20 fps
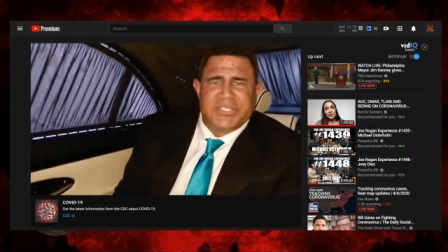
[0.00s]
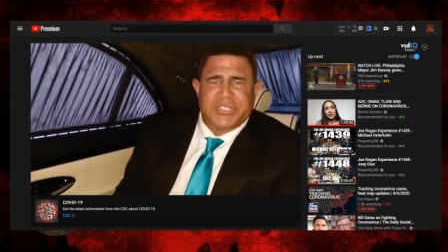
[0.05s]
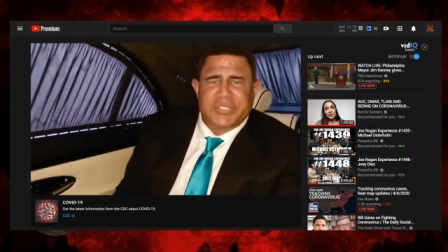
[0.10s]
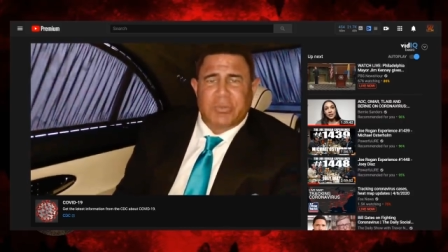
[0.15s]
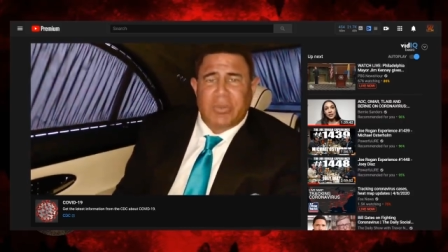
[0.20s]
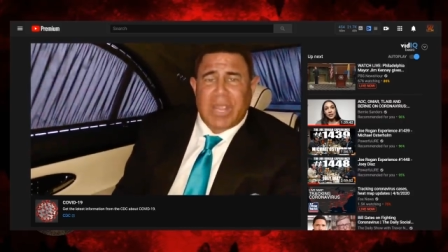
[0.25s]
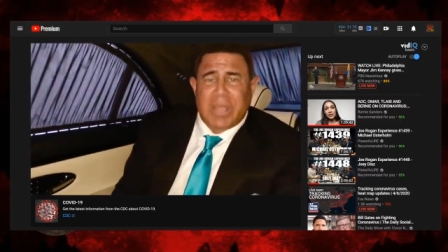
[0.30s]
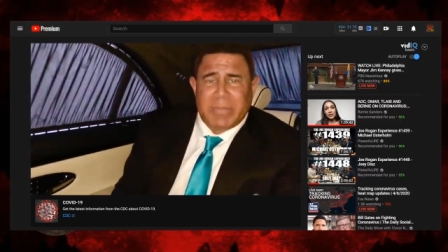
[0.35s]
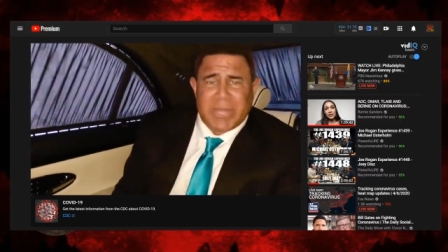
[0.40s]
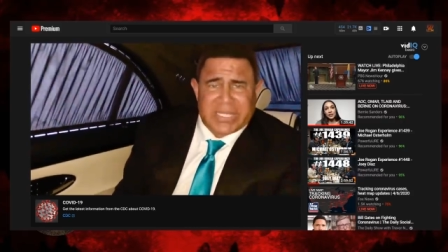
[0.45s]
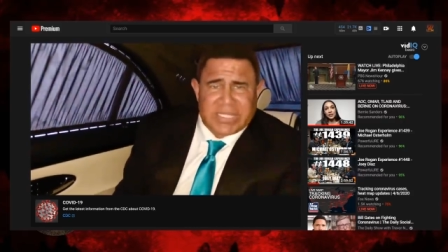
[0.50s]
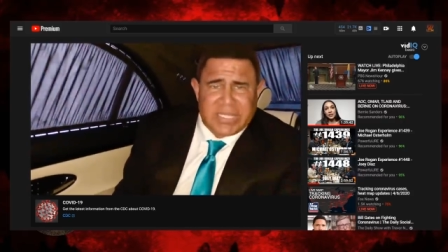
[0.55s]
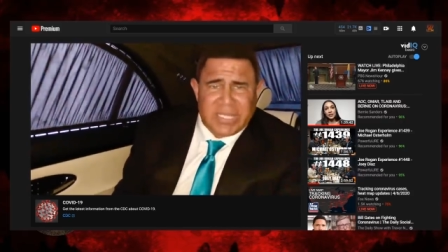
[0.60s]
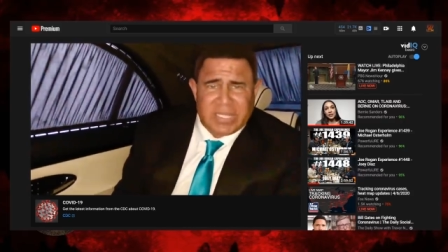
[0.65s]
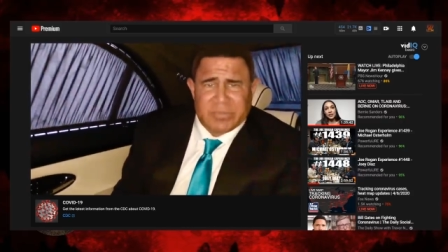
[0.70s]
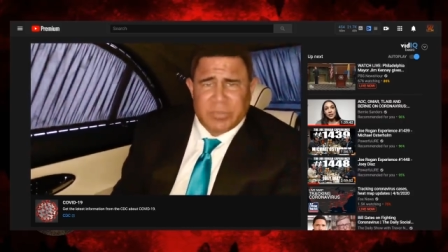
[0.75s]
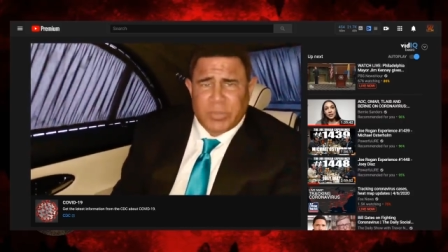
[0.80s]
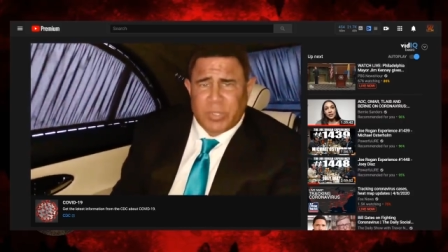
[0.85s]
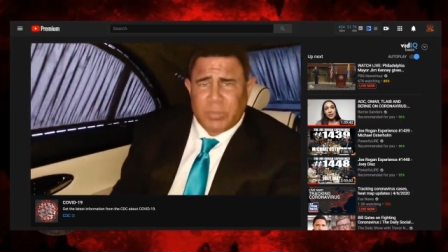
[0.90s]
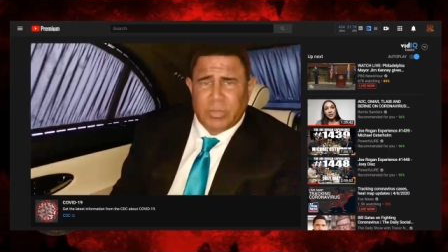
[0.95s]
Instagram at
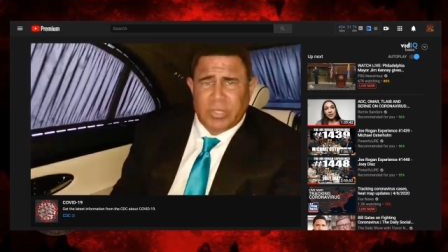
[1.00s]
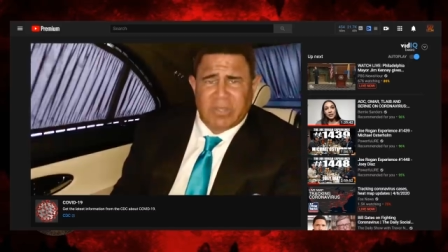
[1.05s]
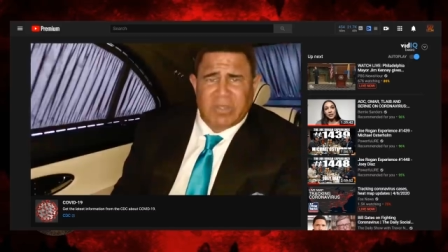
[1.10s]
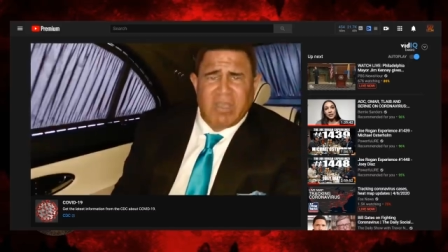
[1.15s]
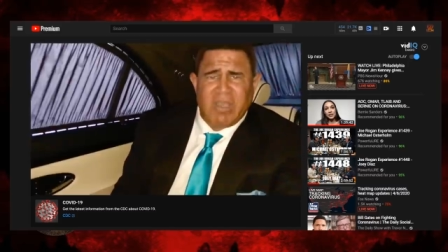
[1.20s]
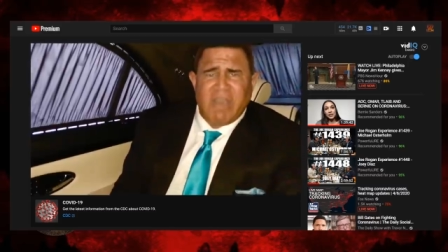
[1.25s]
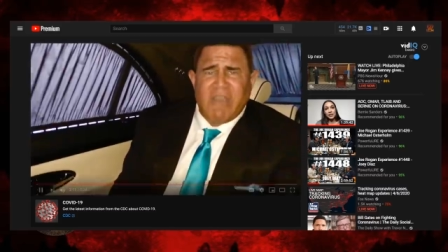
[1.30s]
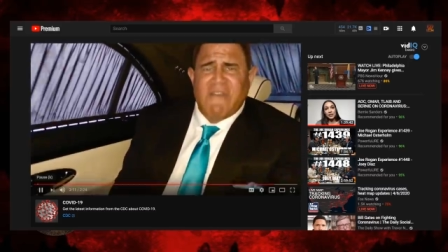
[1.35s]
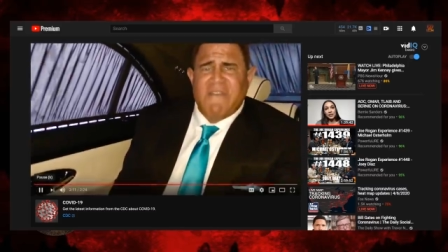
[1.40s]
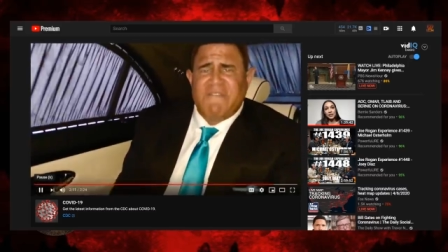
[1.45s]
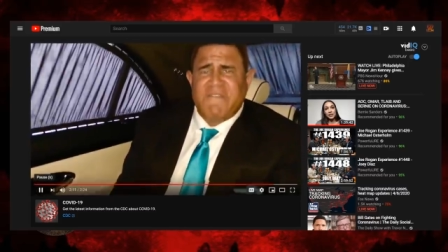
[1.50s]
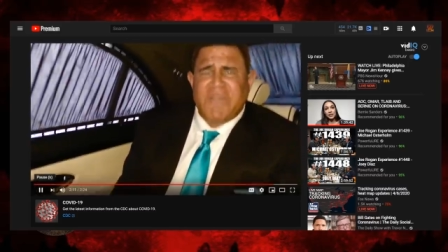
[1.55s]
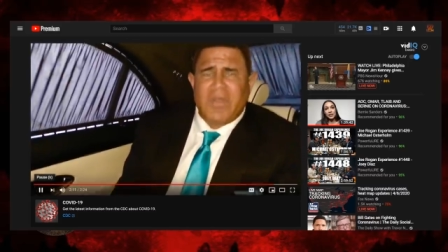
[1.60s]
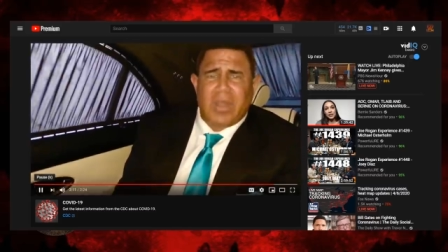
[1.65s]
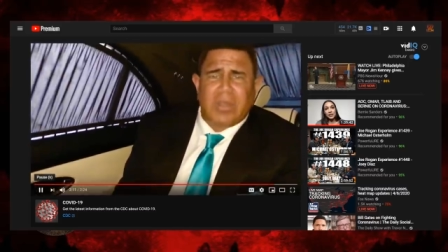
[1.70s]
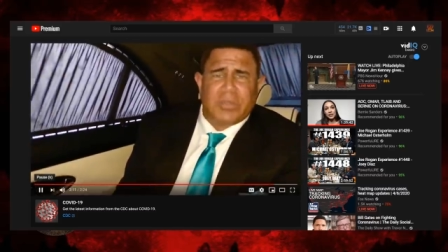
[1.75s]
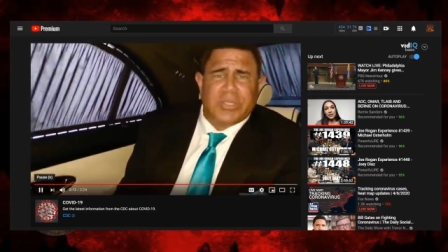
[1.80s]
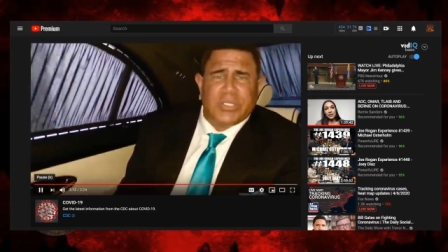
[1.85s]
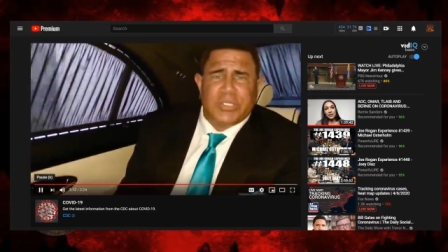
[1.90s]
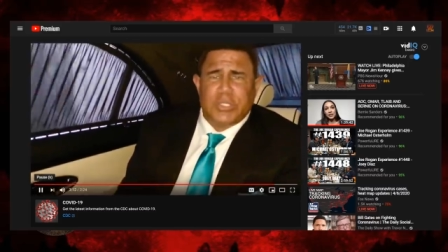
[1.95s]
Keith Middlebrook.
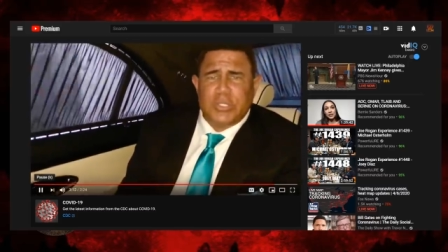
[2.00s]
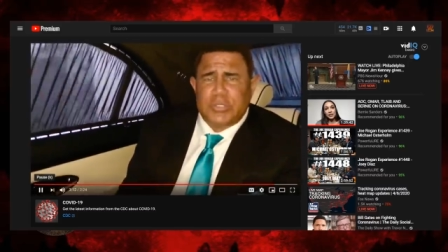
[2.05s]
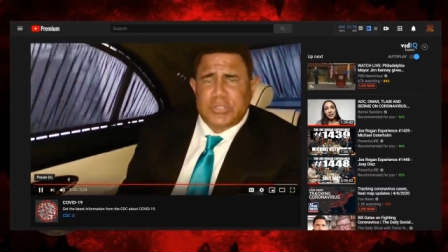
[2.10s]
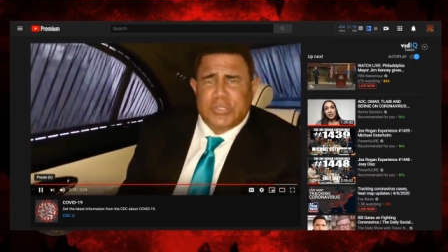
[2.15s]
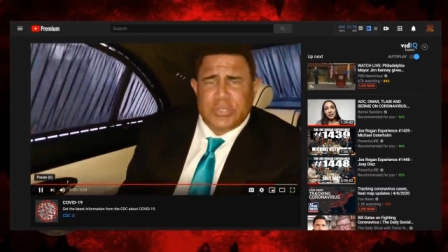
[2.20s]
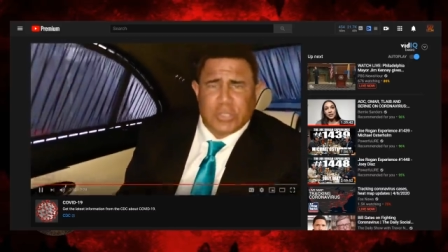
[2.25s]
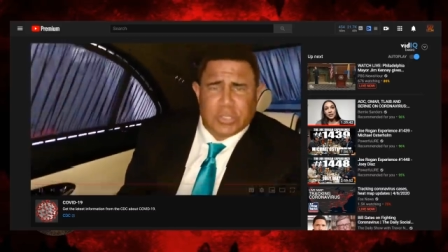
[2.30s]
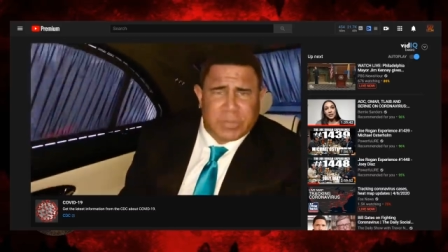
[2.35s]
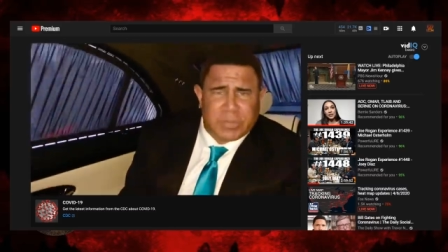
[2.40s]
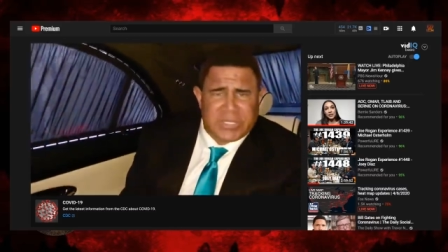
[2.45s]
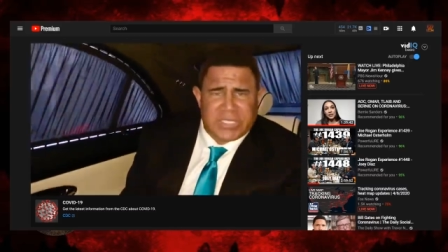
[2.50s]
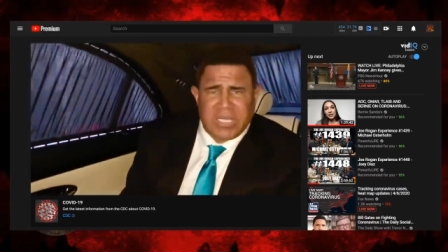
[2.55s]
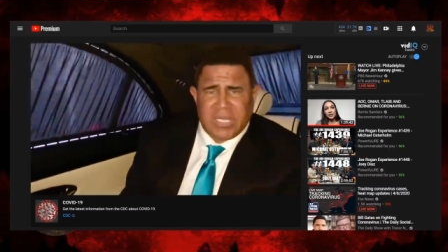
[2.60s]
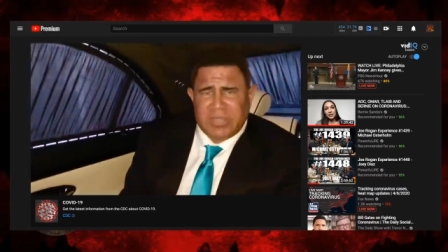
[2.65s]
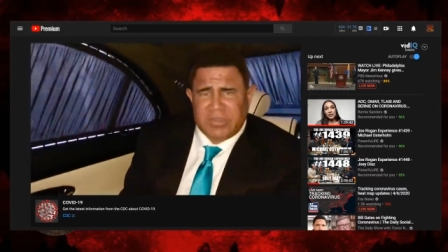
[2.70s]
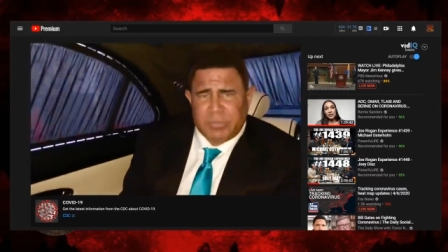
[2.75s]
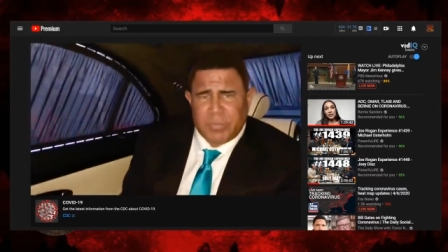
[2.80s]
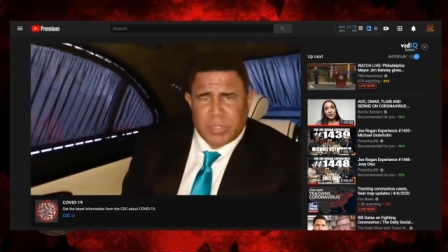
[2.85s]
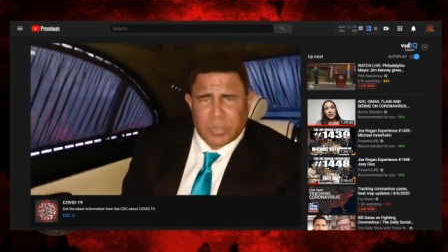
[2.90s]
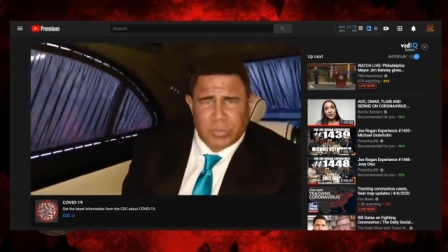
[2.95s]
Follow YouTube at
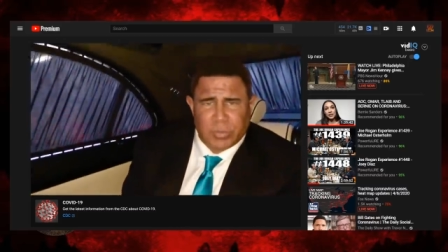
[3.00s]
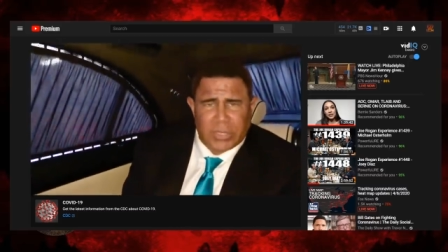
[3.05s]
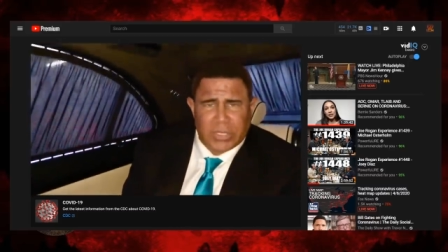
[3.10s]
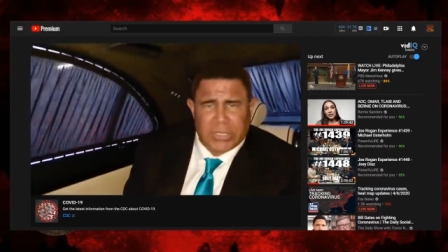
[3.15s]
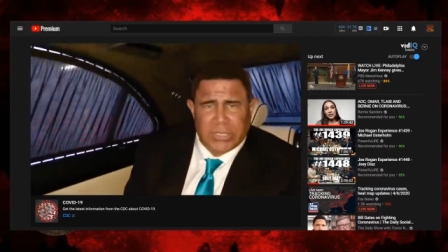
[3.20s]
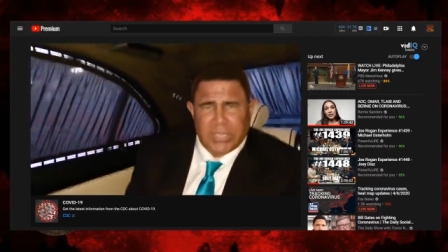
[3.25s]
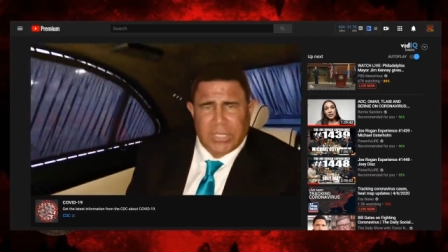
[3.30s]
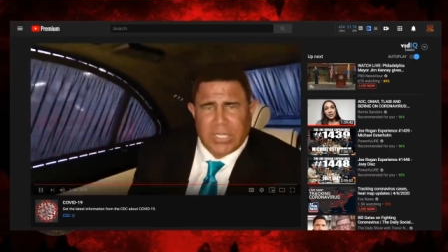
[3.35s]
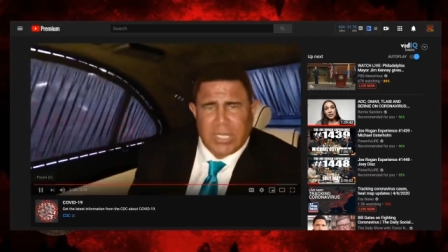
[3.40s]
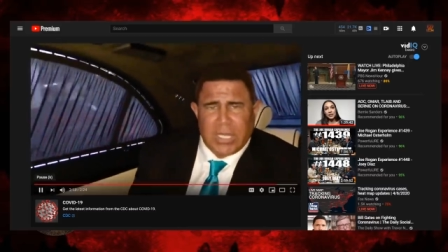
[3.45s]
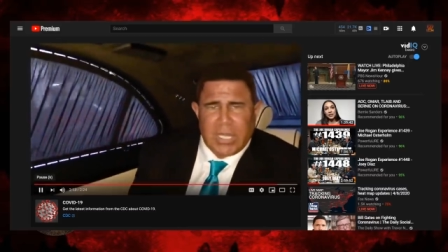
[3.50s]
Keith Middlebrook.